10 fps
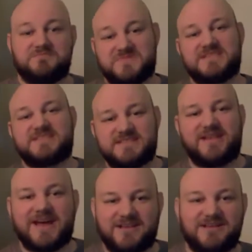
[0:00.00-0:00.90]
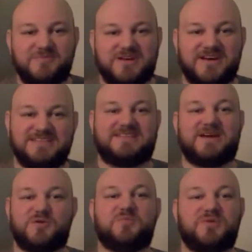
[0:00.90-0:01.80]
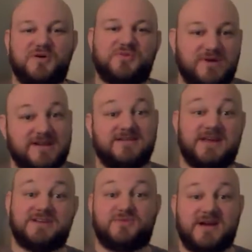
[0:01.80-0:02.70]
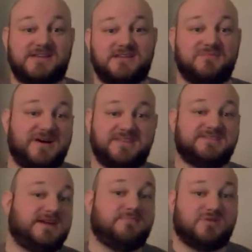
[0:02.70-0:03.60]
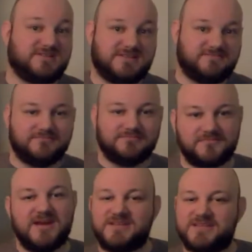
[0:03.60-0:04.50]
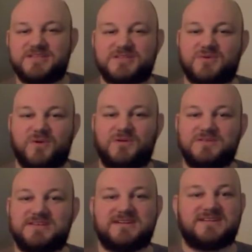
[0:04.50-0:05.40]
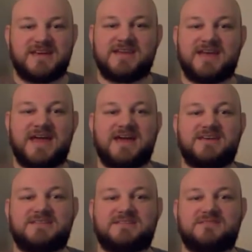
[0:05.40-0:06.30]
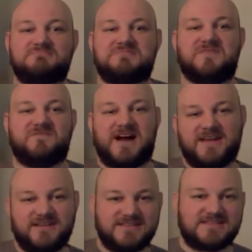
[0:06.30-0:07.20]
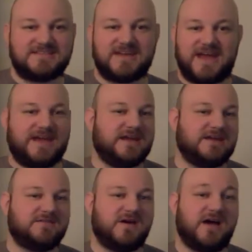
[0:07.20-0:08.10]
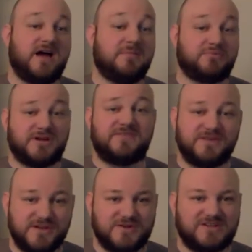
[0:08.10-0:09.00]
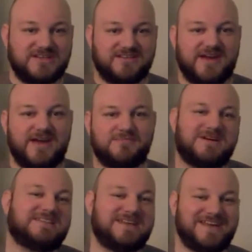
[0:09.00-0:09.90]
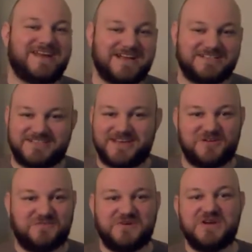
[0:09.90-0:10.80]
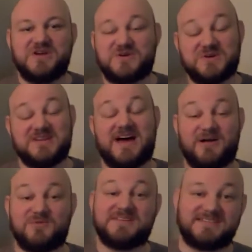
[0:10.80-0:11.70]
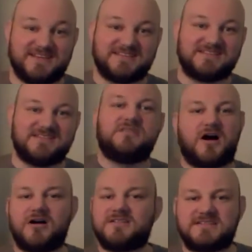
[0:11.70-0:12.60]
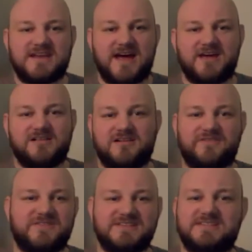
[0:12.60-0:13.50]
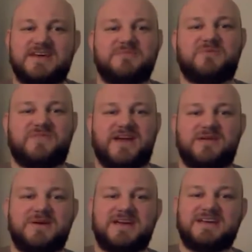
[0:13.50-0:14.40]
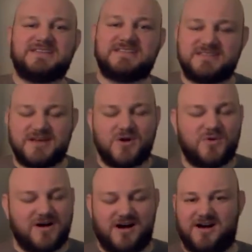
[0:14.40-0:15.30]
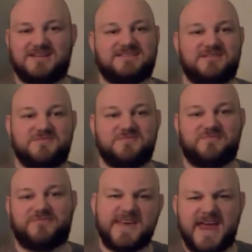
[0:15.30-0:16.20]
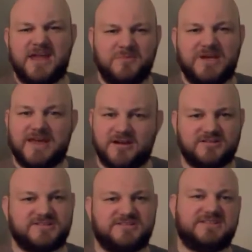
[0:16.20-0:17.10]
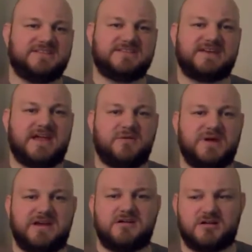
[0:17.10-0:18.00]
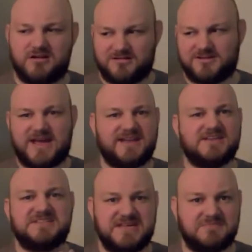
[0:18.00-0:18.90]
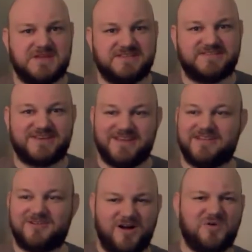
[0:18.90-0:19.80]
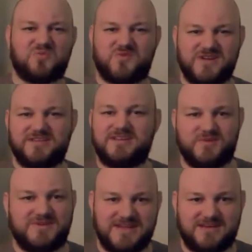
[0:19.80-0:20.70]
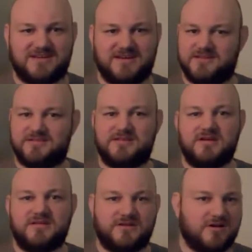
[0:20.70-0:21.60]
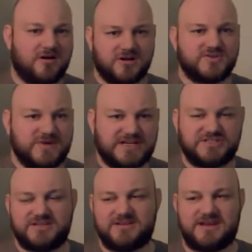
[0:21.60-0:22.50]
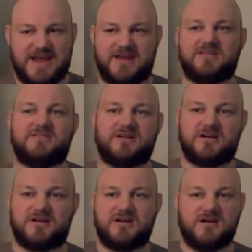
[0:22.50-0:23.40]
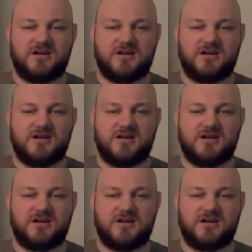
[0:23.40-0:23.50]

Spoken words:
This is likely because they were both written and directed by the same person. Ninja Scrolls again has the violence and brief nudity that my teenage self could not resist. The art style of this type of anime is so awesome. The enemy characters in this anime are all kind of demons, and they're all really unique in their art direction and their